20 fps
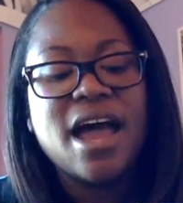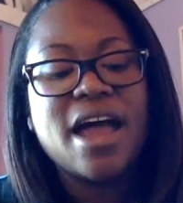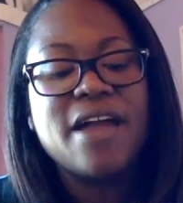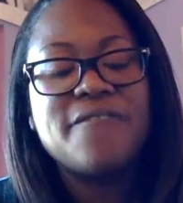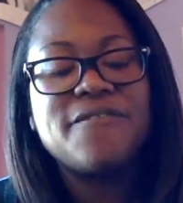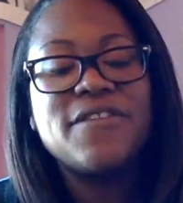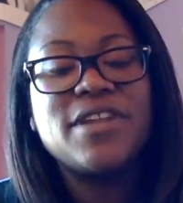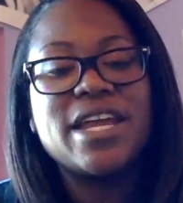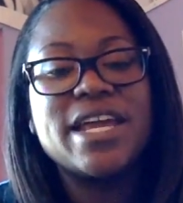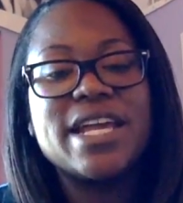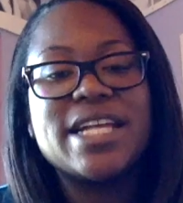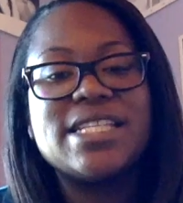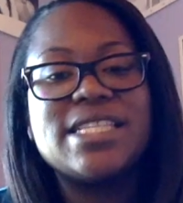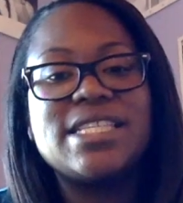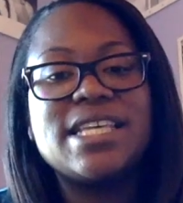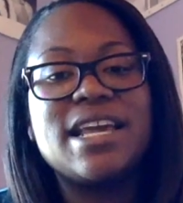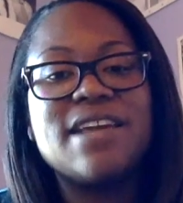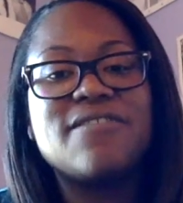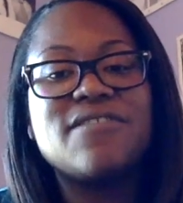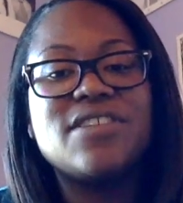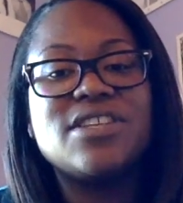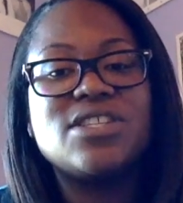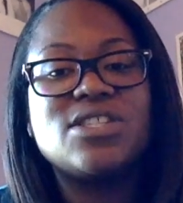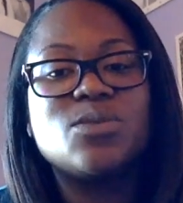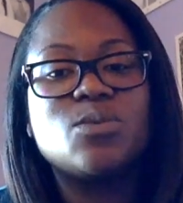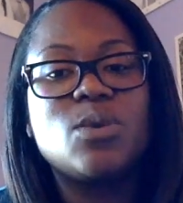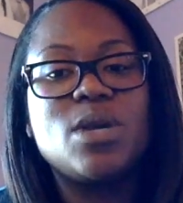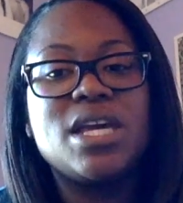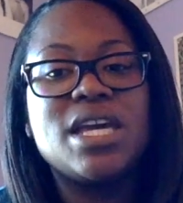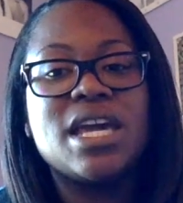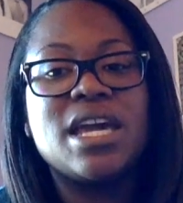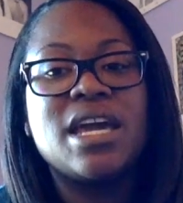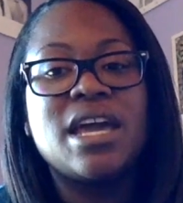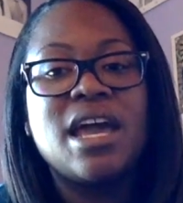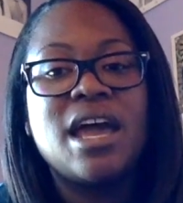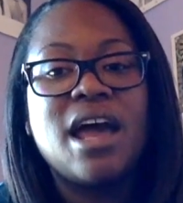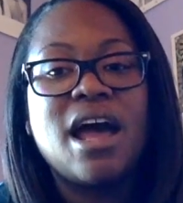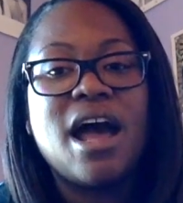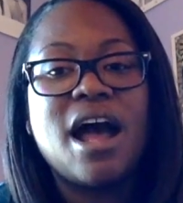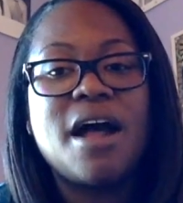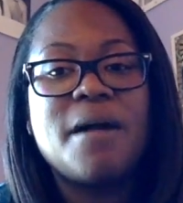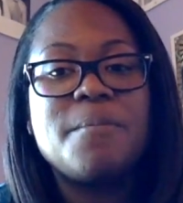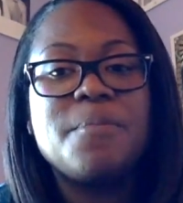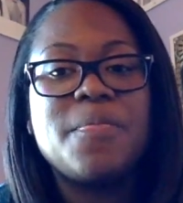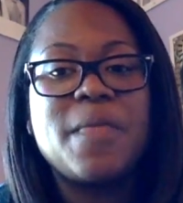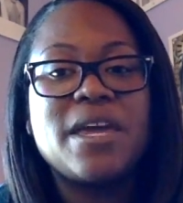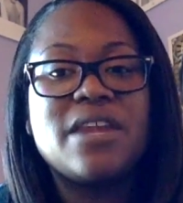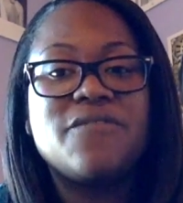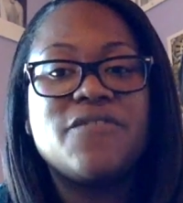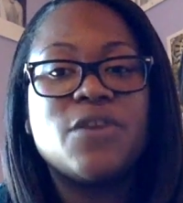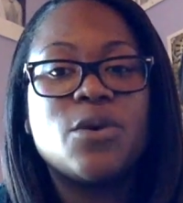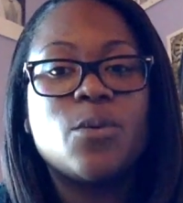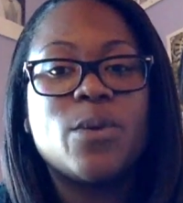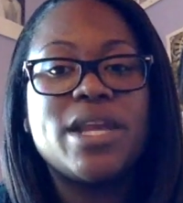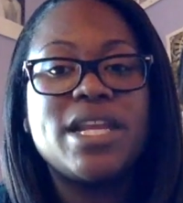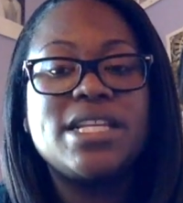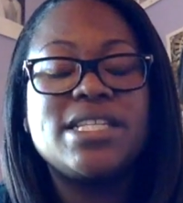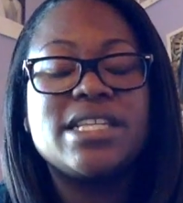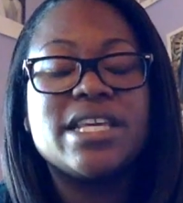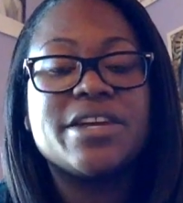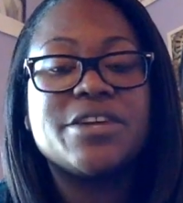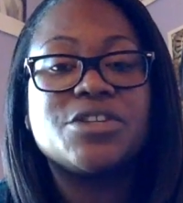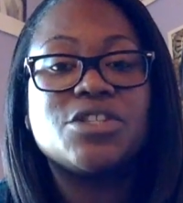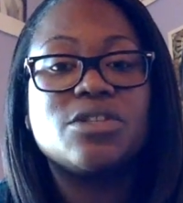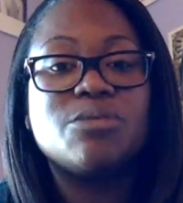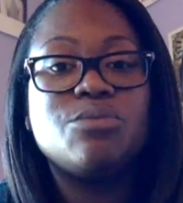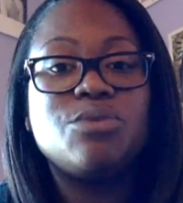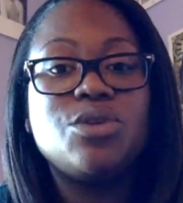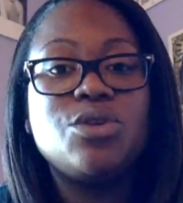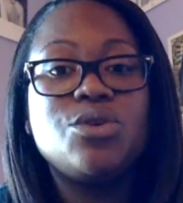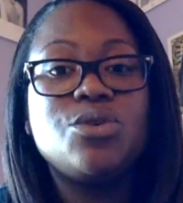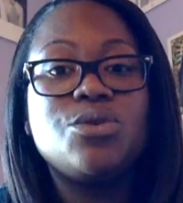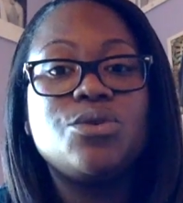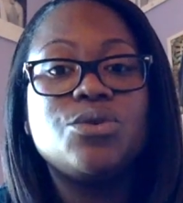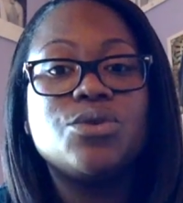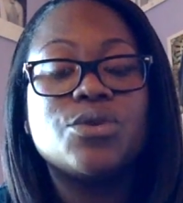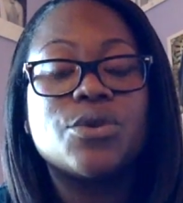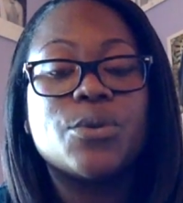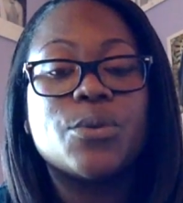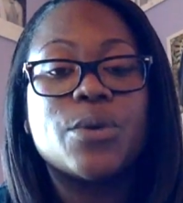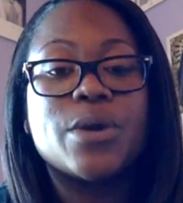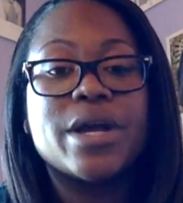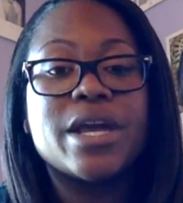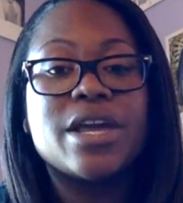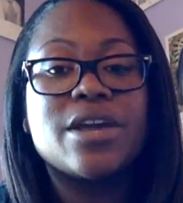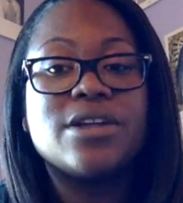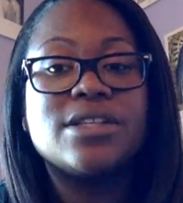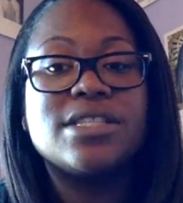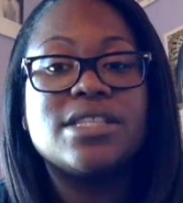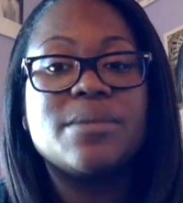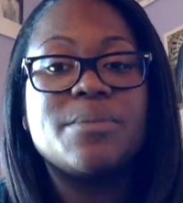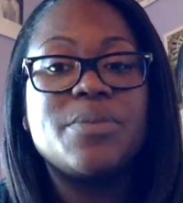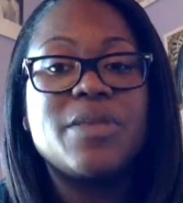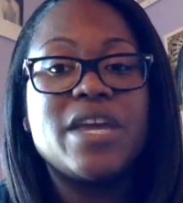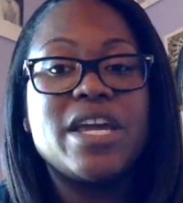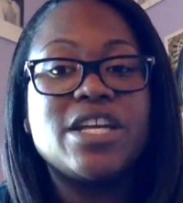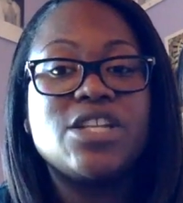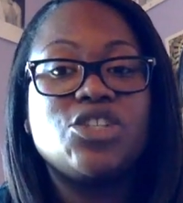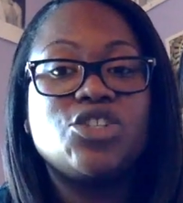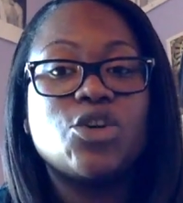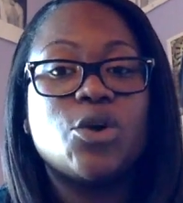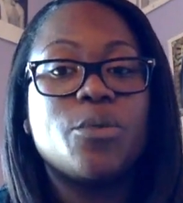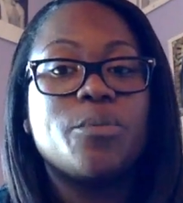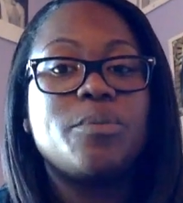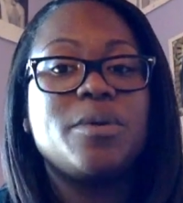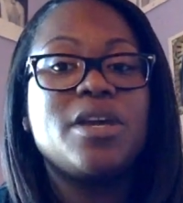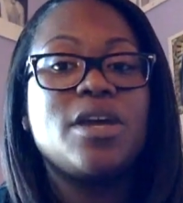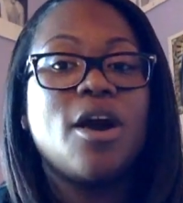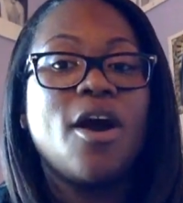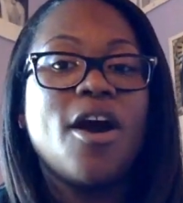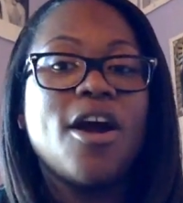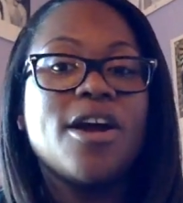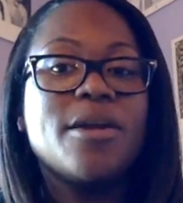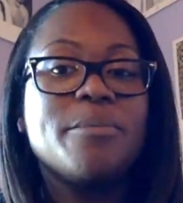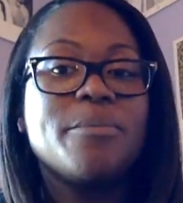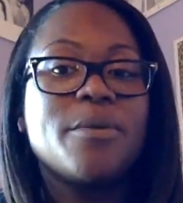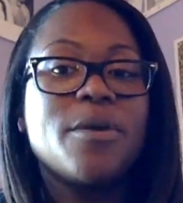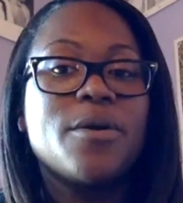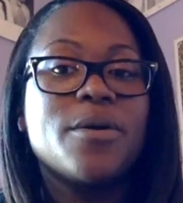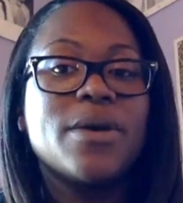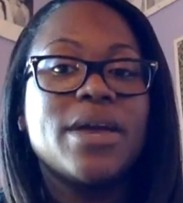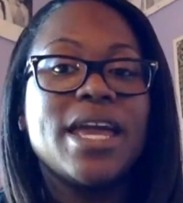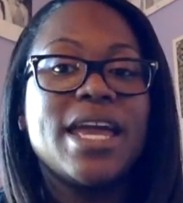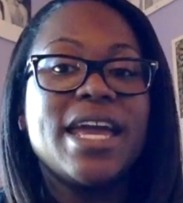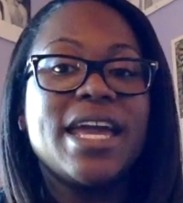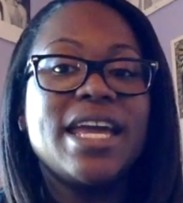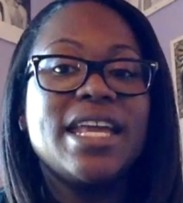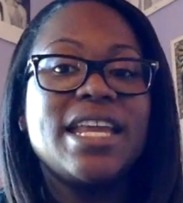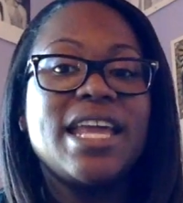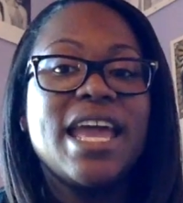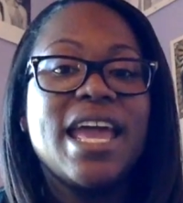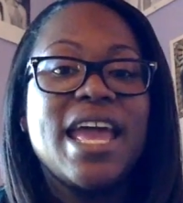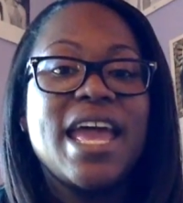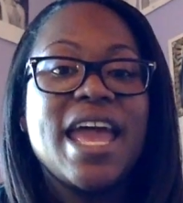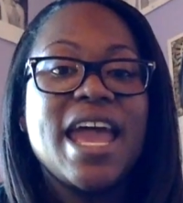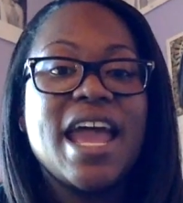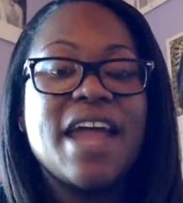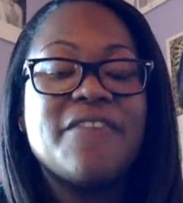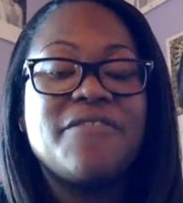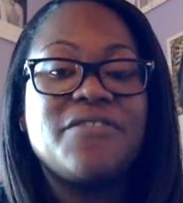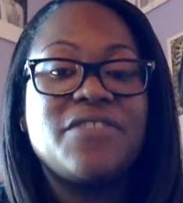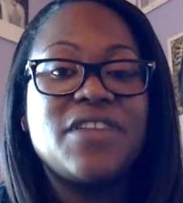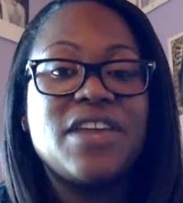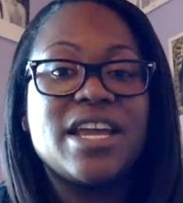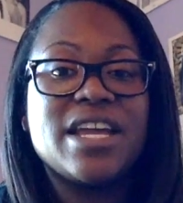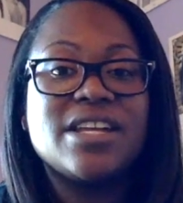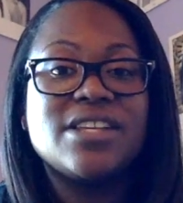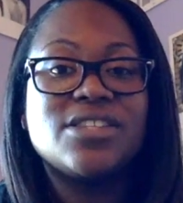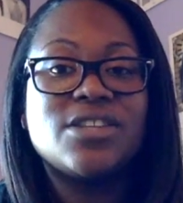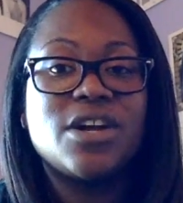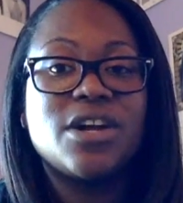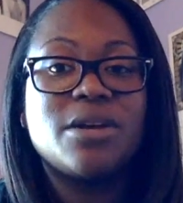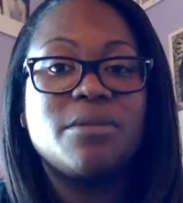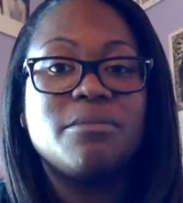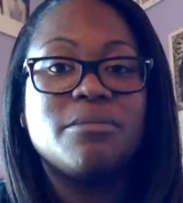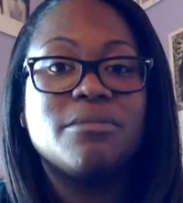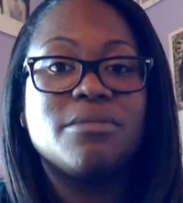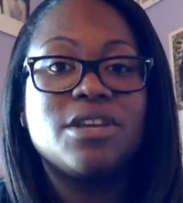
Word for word: I feel like it's saying this week um, that if you're waiting to hear some news or working on something, don't be heartbroken if things aren't,